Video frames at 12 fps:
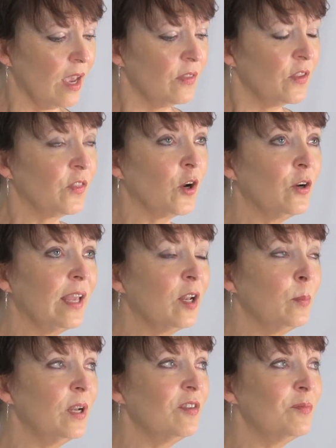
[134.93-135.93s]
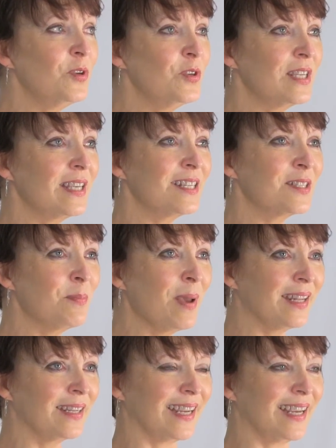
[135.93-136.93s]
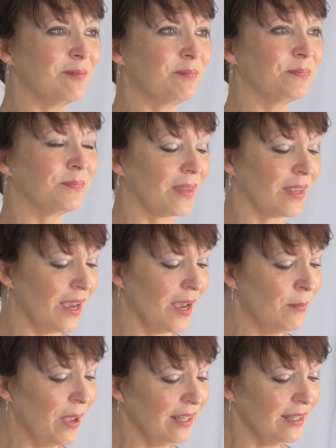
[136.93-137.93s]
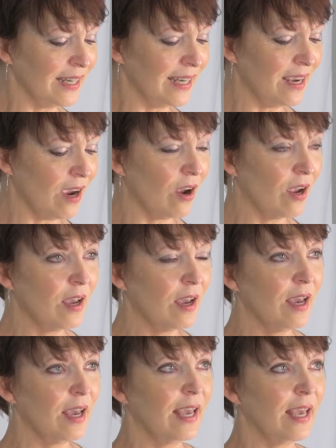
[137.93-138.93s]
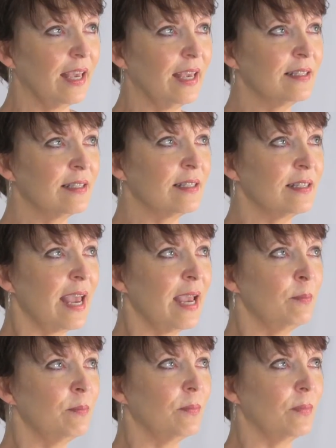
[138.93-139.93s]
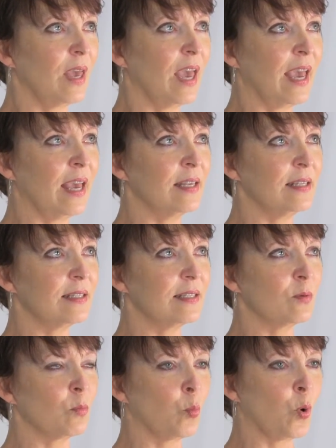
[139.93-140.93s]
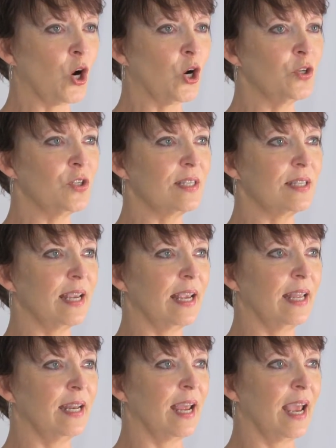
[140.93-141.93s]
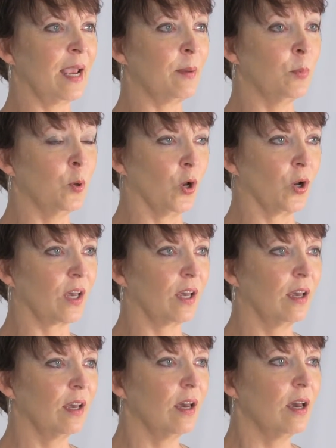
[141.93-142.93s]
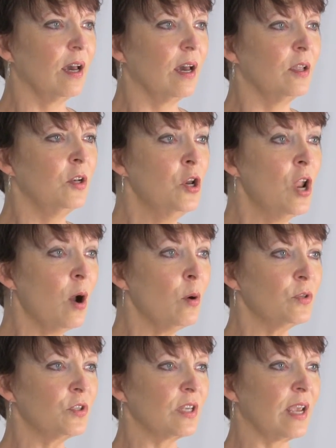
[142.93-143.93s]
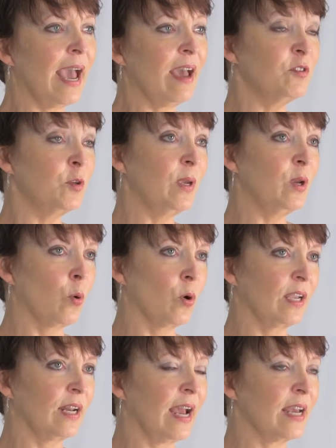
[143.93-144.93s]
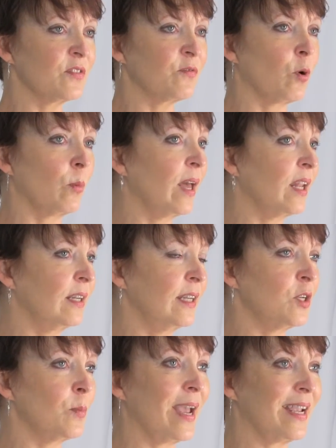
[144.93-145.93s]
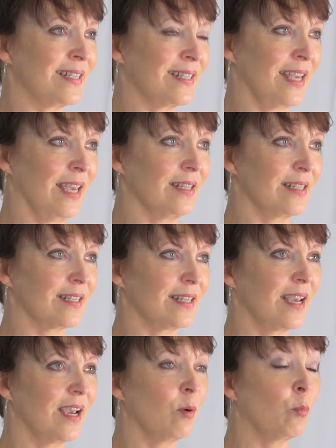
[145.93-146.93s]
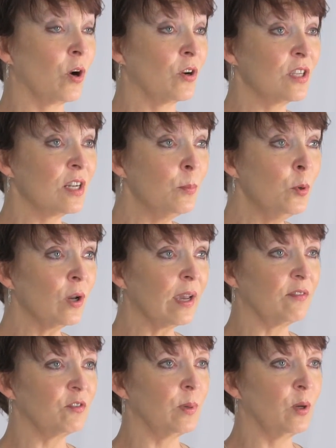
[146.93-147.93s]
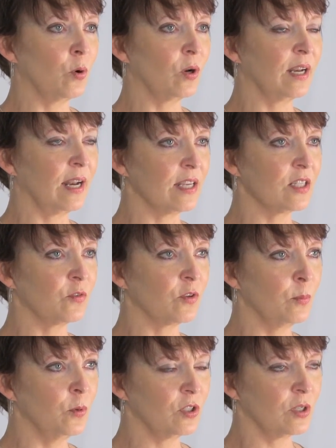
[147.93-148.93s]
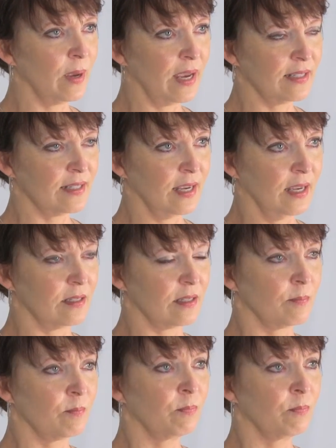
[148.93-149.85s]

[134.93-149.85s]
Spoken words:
The third element of music is melody. A melody is the same as words in a book. Notes have to be organized for a melody to make sense. Words in a book have to be organized for the book to make sense.